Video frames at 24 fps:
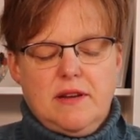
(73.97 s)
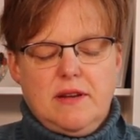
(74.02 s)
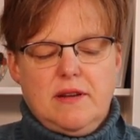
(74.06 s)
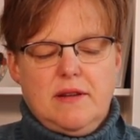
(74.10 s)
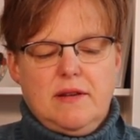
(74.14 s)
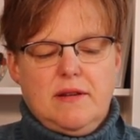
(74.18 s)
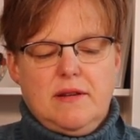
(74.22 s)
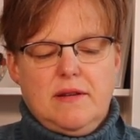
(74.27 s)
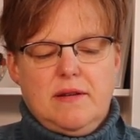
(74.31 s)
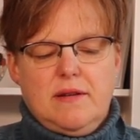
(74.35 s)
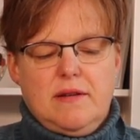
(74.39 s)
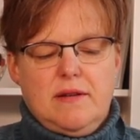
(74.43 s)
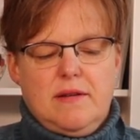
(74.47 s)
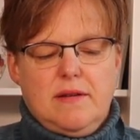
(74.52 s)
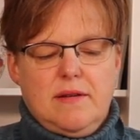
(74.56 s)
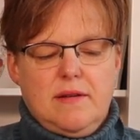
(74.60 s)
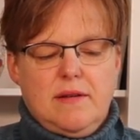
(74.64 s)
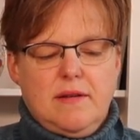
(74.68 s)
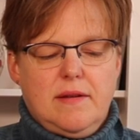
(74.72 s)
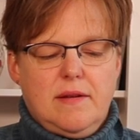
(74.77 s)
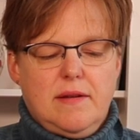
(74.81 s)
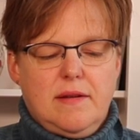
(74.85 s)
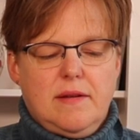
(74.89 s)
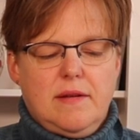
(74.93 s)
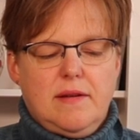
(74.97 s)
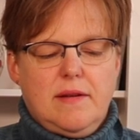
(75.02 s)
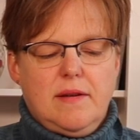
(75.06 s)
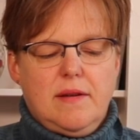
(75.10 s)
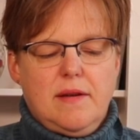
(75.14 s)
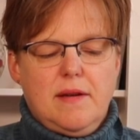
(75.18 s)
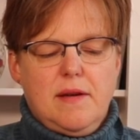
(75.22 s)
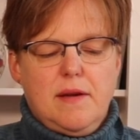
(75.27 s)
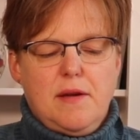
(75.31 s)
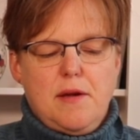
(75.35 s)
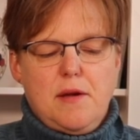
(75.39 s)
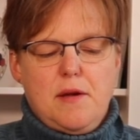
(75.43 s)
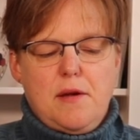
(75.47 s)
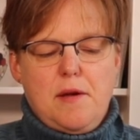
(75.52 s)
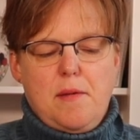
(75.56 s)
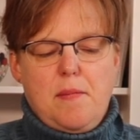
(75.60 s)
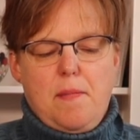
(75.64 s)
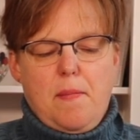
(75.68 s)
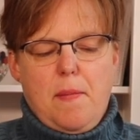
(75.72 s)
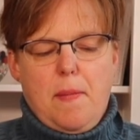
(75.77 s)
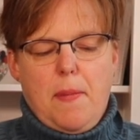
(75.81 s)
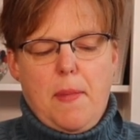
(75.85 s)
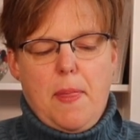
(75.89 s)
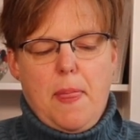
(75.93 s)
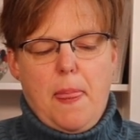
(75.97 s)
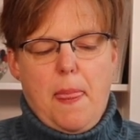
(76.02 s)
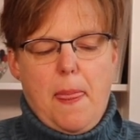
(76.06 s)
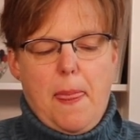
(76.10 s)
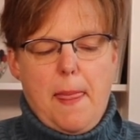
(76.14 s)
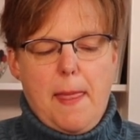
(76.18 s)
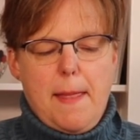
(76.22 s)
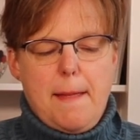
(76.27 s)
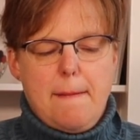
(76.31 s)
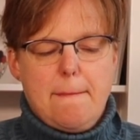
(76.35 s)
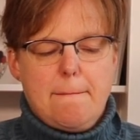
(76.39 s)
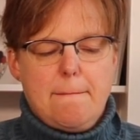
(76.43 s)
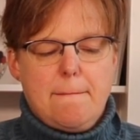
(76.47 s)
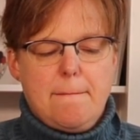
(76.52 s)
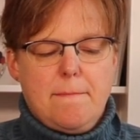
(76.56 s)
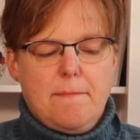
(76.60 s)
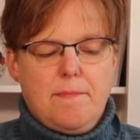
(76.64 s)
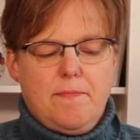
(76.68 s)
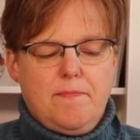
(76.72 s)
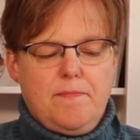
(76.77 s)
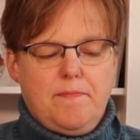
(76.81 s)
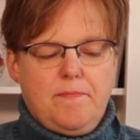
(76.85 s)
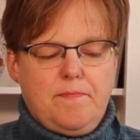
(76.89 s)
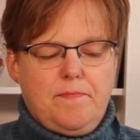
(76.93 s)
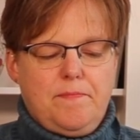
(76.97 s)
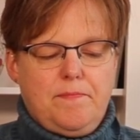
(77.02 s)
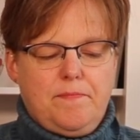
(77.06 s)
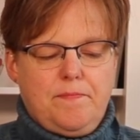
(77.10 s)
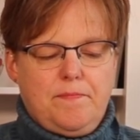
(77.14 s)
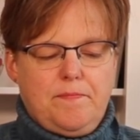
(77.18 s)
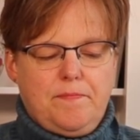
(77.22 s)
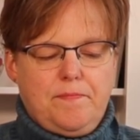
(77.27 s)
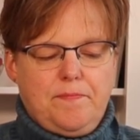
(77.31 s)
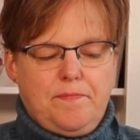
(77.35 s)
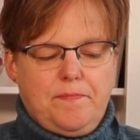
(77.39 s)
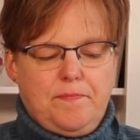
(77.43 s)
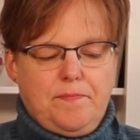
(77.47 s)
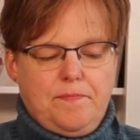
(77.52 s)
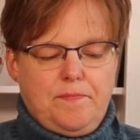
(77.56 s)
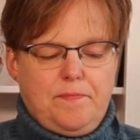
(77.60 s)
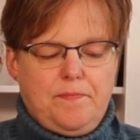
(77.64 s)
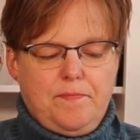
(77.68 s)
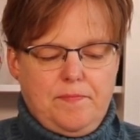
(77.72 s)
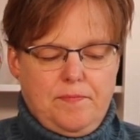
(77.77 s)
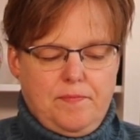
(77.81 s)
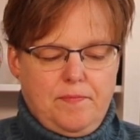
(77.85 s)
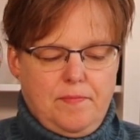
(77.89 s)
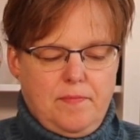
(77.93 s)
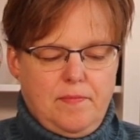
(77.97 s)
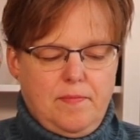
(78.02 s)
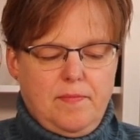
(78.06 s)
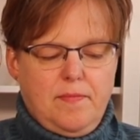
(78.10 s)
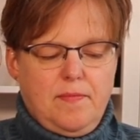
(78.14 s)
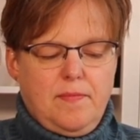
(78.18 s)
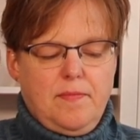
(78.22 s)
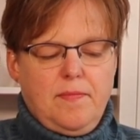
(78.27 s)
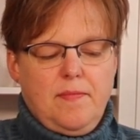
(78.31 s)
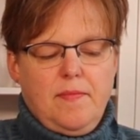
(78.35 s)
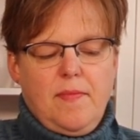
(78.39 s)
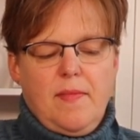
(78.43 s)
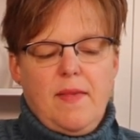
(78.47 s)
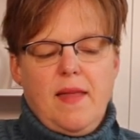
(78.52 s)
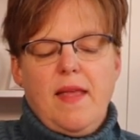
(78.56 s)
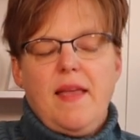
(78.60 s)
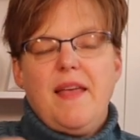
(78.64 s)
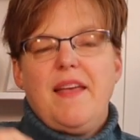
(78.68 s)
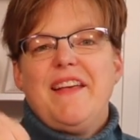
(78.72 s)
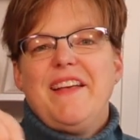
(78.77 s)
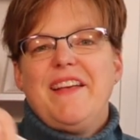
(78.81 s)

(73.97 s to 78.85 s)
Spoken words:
Nobody speaks.